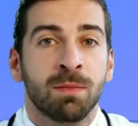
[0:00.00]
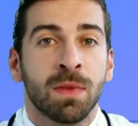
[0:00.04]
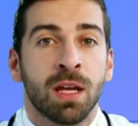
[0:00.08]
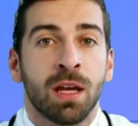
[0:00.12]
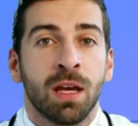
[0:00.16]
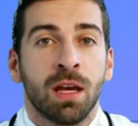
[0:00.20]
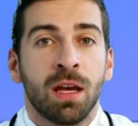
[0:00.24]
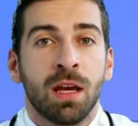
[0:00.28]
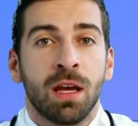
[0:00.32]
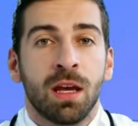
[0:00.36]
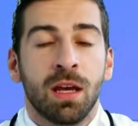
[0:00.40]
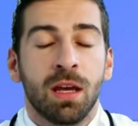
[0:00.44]

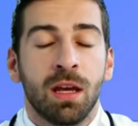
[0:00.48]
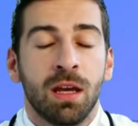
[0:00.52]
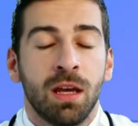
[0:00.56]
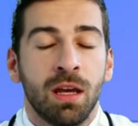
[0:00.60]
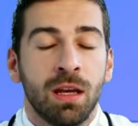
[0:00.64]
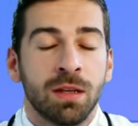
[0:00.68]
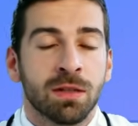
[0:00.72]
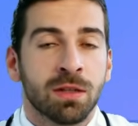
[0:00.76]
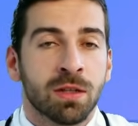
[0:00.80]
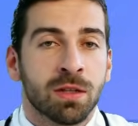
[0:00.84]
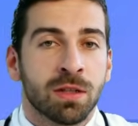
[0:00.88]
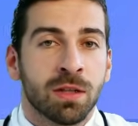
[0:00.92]
Whole
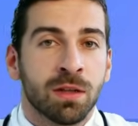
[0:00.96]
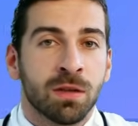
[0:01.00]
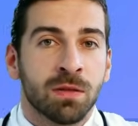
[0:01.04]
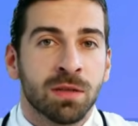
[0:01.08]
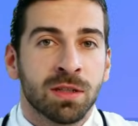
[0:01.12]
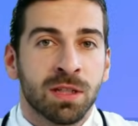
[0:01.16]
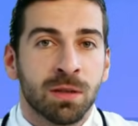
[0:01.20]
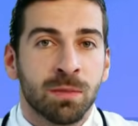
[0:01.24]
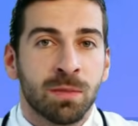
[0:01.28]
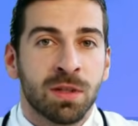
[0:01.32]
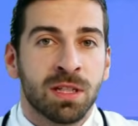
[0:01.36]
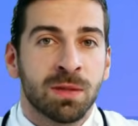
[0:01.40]

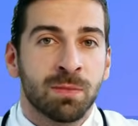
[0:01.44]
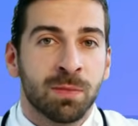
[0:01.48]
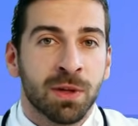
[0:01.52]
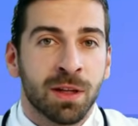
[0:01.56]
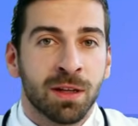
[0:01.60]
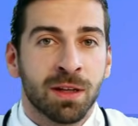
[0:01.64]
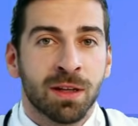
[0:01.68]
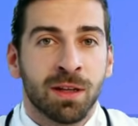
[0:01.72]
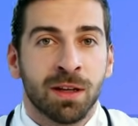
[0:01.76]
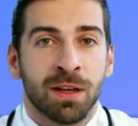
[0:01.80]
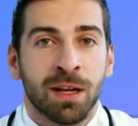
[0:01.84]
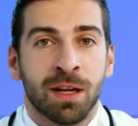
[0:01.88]
grains,
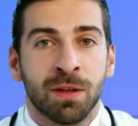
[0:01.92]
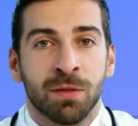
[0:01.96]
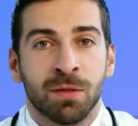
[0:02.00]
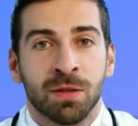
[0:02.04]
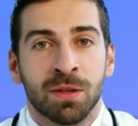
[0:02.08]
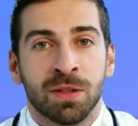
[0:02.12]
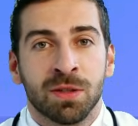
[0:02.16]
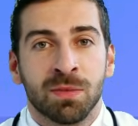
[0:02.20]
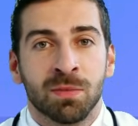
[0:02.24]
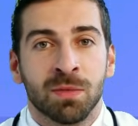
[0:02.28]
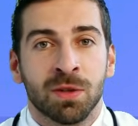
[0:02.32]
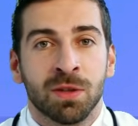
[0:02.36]

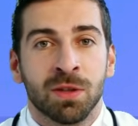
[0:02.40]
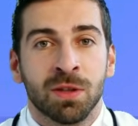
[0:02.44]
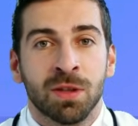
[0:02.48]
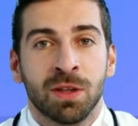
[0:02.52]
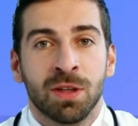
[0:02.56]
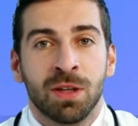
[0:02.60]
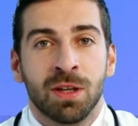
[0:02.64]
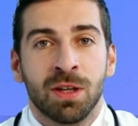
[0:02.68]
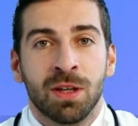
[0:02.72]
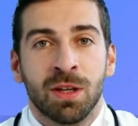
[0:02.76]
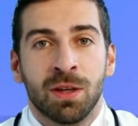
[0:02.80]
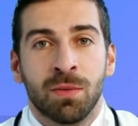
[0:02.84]
legumes,
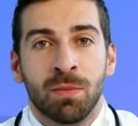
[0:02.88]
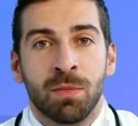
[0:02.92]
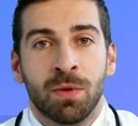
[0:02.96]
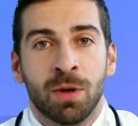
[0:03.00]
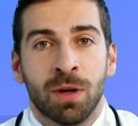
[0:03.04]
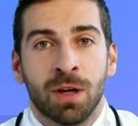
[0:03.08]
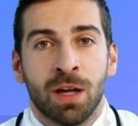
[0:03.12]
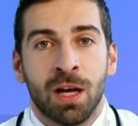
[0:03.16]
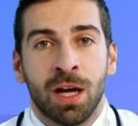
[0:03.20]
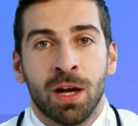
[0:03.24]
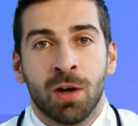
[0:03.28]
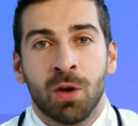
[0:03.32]
seeds,
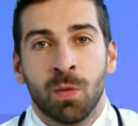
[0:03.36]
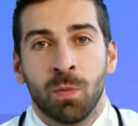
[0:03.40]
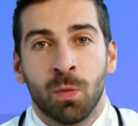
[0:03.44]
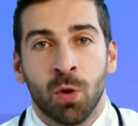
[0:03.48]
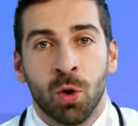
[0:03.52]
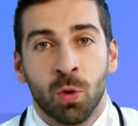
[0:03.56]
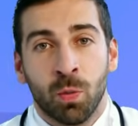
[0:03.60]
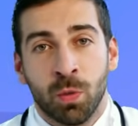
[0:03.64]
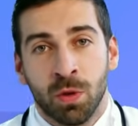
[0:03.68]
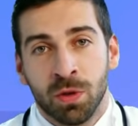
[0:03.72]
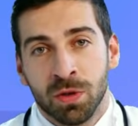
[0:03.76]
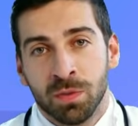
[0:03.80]
and
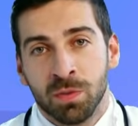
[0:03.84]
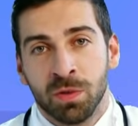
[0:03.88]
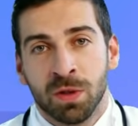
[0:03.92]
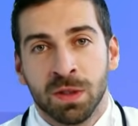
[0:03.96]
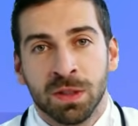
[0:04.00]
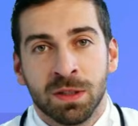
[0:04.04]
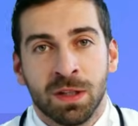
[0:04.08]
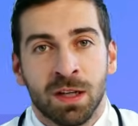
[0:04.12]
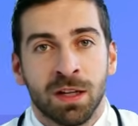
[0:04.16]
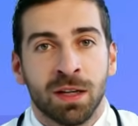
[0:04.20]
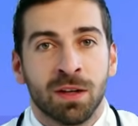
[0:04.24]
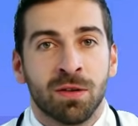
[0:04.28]
organ
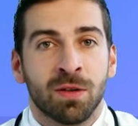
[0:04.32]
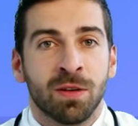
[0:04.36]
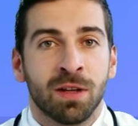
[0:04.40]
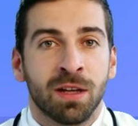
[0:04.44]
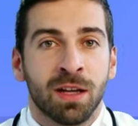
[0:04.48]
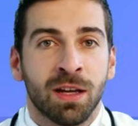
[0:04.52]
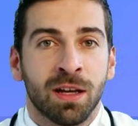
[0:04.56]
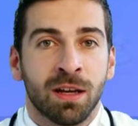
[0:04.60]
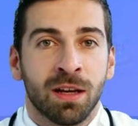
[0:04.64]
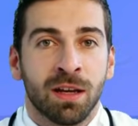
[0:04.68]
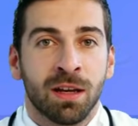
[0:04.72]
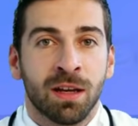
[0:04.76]
meats are
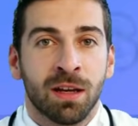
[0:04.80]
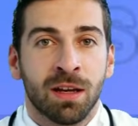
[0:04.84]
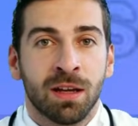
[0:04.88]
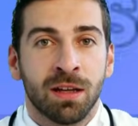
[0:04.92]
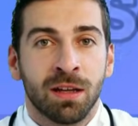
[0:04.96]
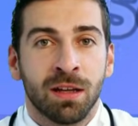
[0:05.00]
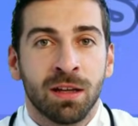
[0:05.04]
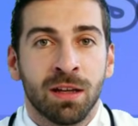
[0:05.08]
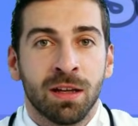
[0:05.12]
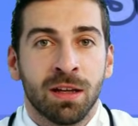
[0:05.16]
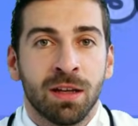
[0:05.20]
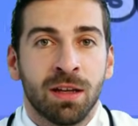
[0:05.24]
great
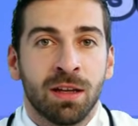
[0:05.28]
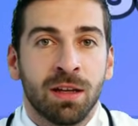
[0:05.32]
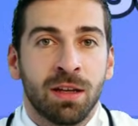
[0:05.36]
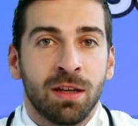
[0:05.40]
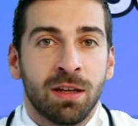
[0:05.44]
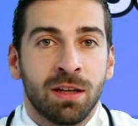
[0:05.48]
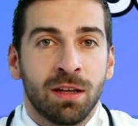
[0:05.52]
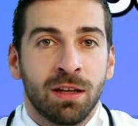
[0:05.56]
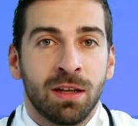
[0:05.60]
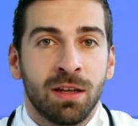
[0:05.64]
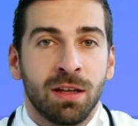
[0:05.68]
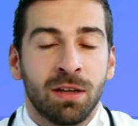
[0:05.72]
sources,
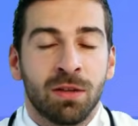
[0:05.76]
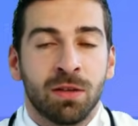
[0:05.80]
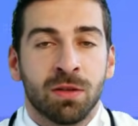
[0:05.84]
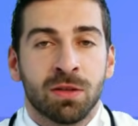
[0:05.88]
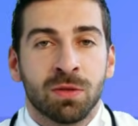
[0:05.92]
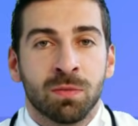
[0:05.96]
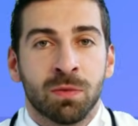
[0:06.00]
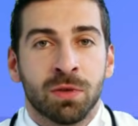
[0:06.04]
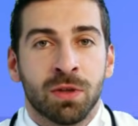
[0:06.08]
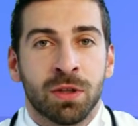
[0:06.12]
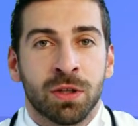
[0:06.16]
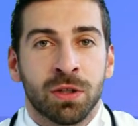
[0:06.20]

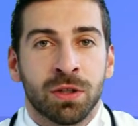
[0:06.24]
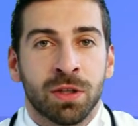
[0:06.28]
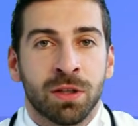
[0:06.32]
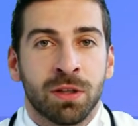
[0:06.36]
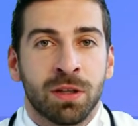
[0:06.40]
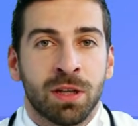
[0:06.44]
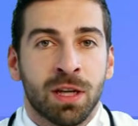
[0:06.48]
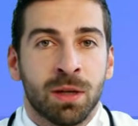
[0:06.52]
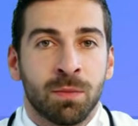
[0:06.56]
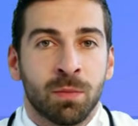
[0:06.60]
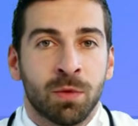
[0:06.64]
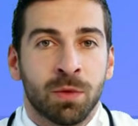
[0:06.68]
but
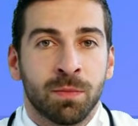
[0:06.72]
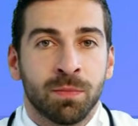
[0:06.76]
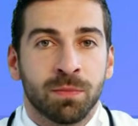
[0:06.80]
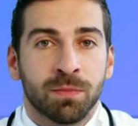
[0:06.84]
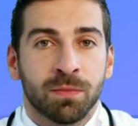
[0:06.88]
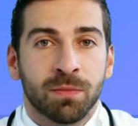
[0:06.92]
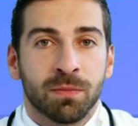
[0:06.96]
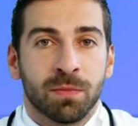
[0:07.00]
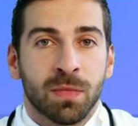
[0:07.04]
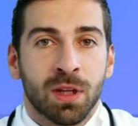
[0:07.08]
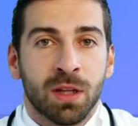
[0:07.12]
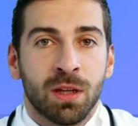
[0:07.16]

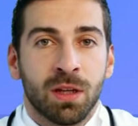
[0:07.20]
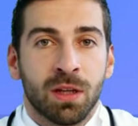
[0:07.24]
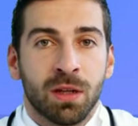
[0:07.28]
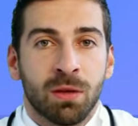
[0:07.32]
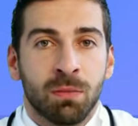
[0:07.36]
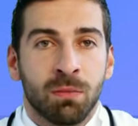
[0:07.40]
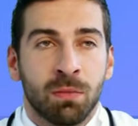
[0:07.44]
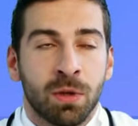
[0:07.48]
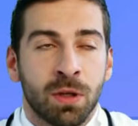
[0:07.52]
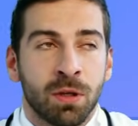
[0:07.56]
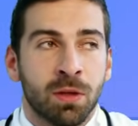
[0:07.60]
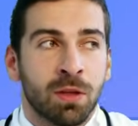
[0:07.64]
supplements are
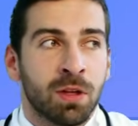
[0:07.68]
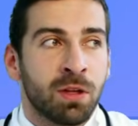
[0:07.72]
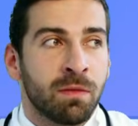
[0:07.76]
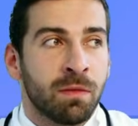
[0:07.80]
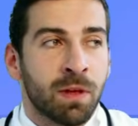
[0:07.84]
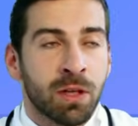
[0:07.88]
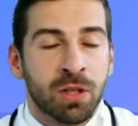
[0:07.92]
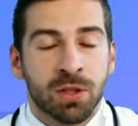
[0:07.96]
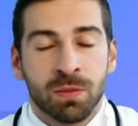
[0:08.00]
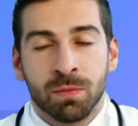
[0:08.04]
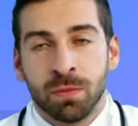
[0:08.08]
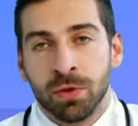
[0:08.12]
often
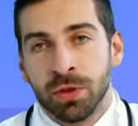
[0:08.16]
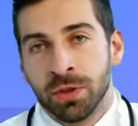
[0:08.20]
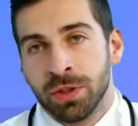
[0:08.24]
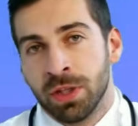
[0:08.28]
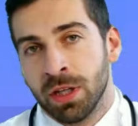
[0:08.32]
needed for